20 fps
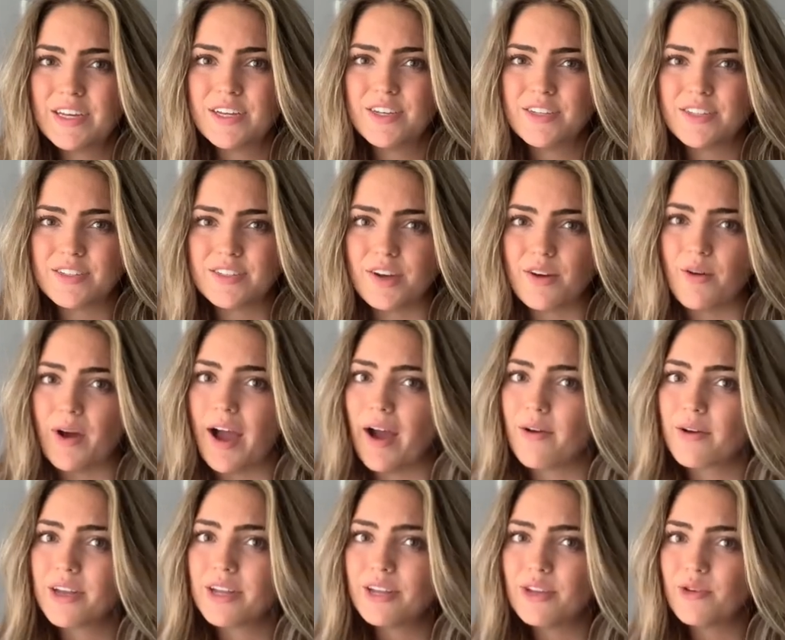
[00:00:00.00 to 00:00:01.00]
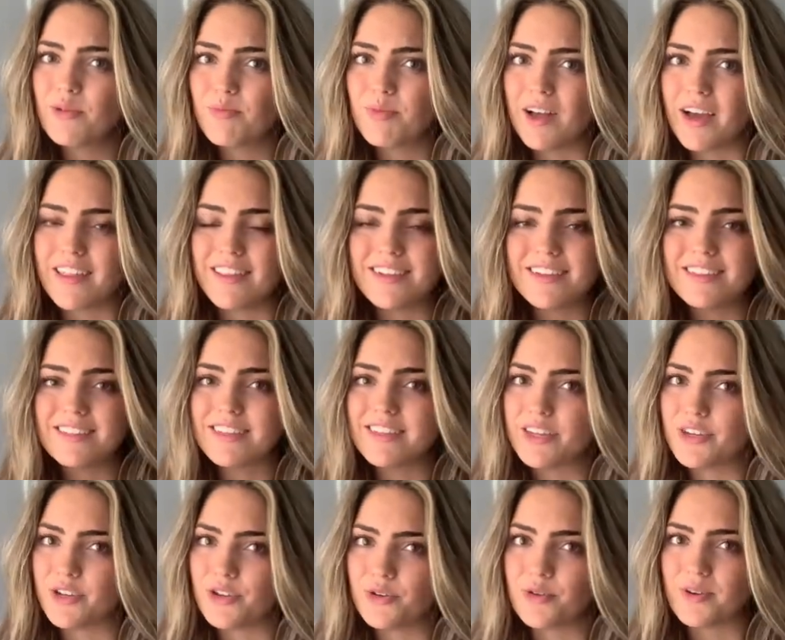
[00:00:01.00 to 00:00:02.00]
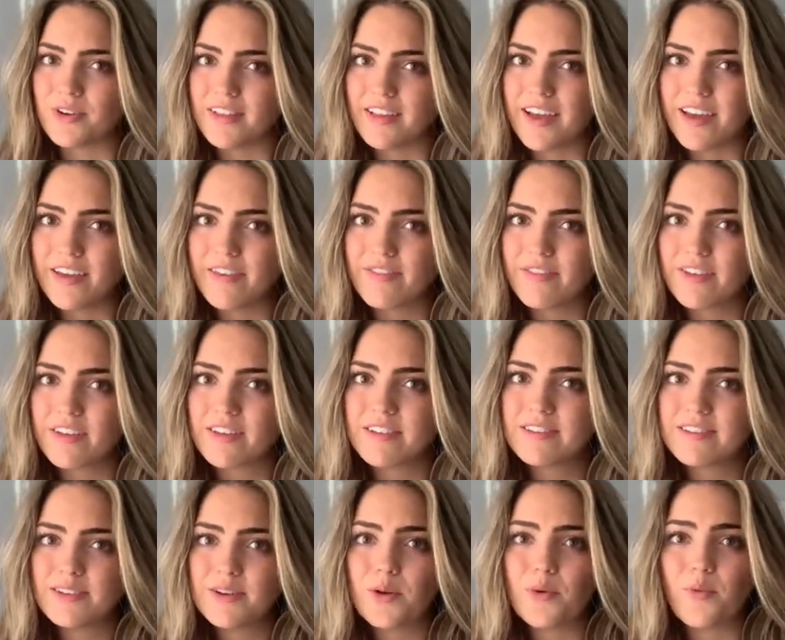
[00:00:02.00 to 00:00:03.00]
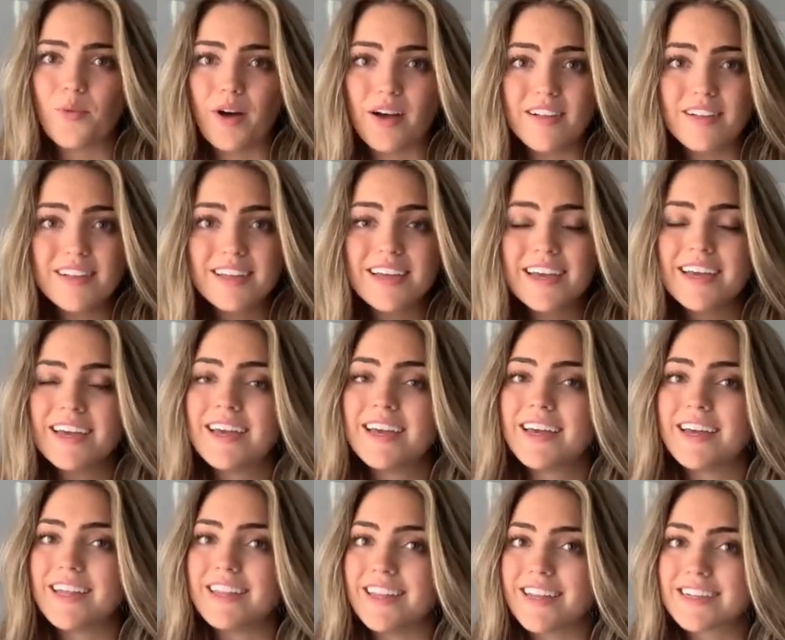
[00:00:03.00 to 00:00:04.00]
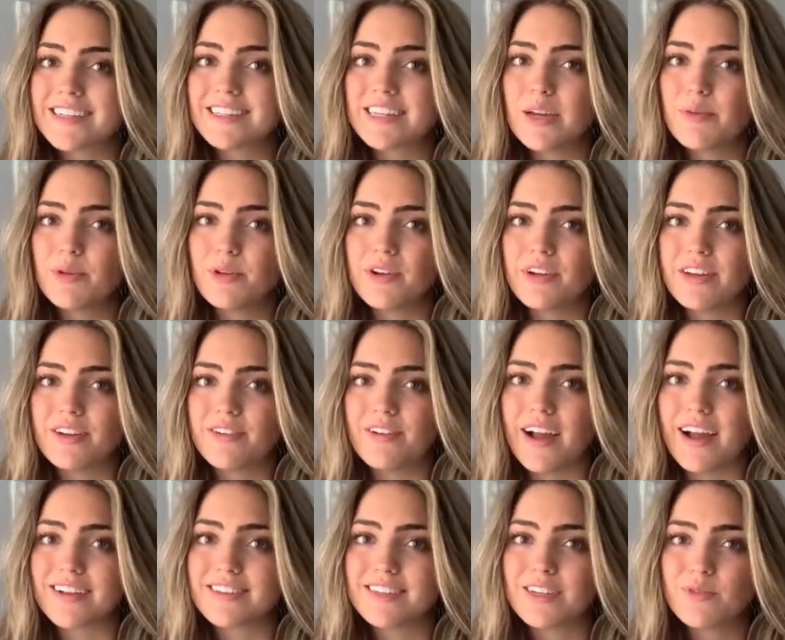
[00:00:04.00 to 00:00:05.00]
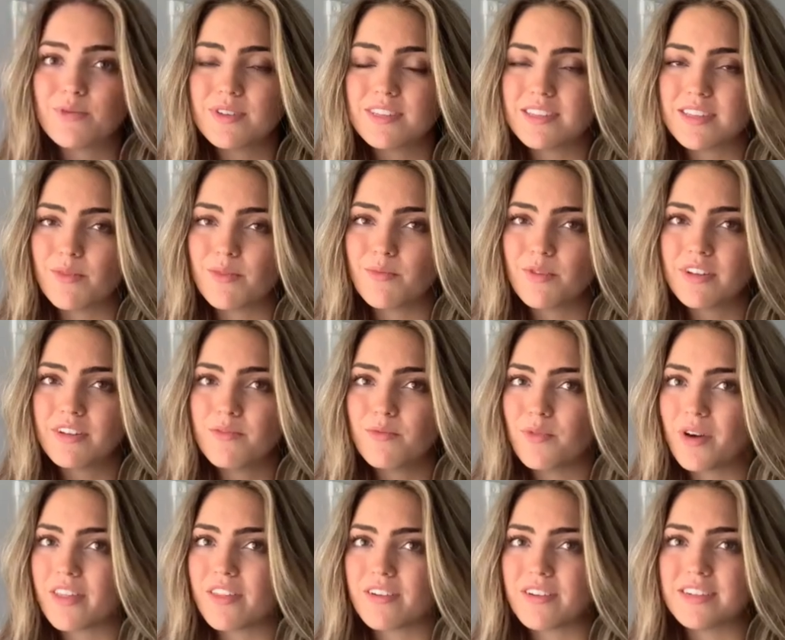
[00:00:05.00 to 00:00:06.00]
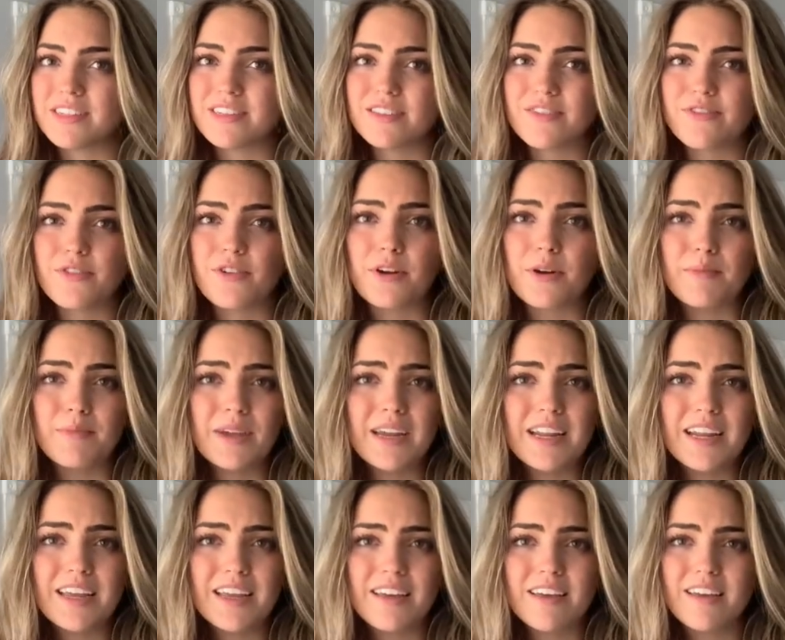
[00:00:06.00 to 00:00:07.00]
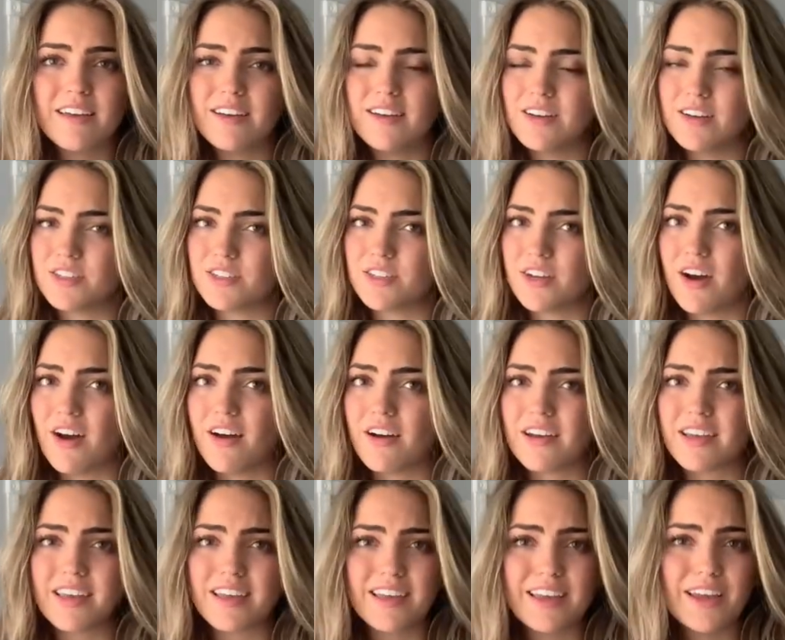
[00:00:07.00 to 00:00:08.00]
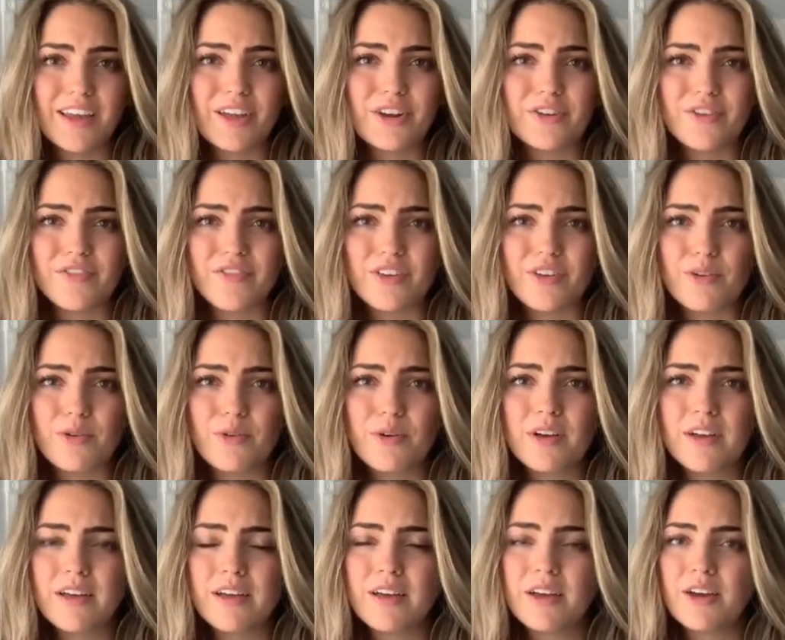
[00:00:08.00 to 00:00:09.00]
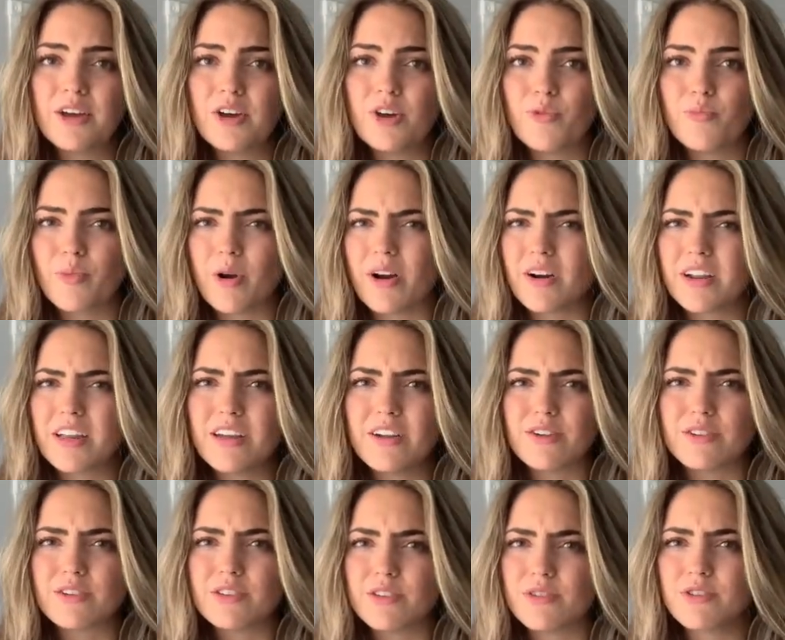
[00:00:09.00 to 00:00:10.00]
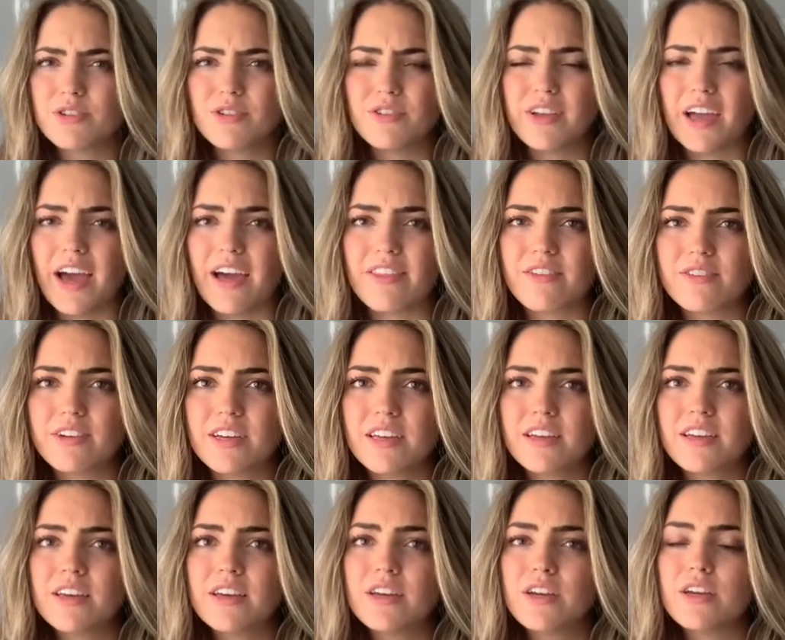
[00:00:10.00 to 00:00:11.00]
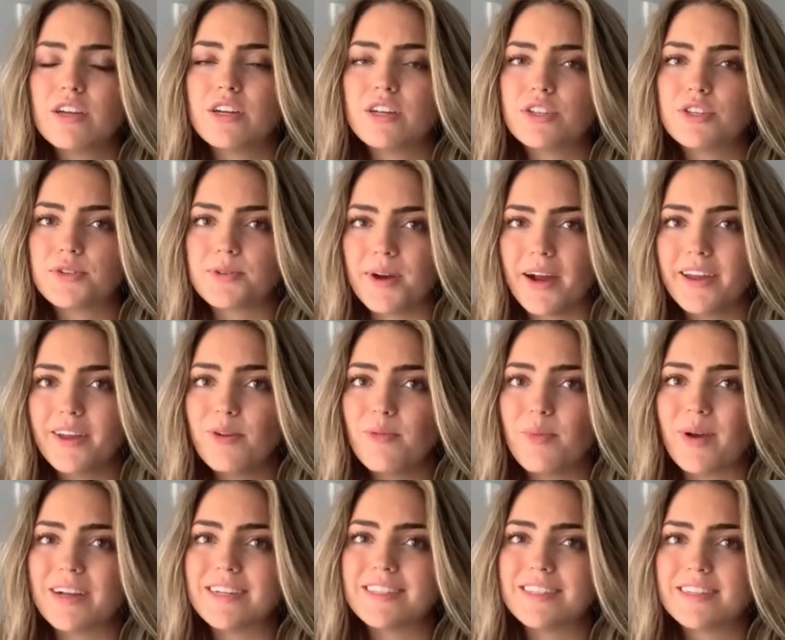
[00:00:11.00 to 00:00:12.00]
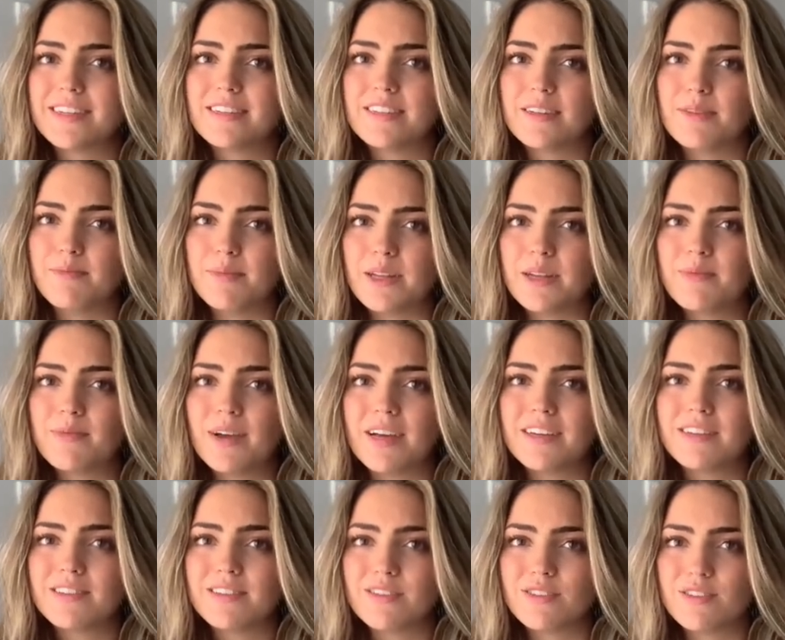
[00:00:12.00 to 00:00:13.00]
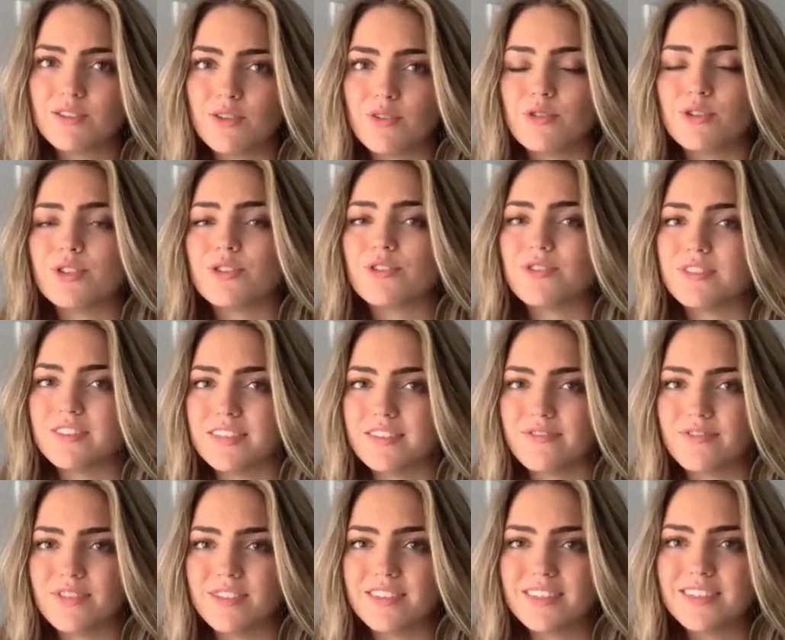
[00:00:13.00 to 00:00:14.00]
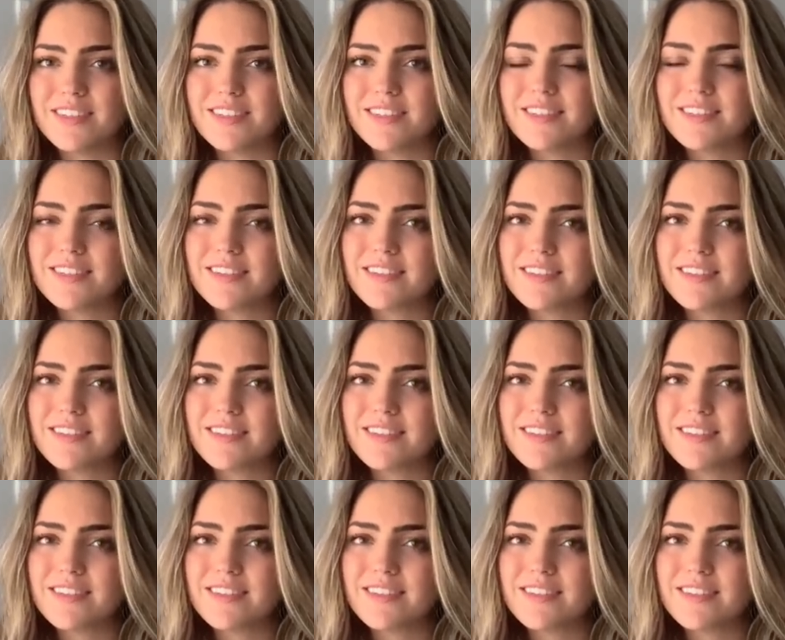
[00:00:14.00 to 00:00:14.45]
So how can you apply this in your life? Well, next time you're interacting with someone, whether it's for a meeting, a talk, interview, party, or social gathering, try your best to minimize social differences.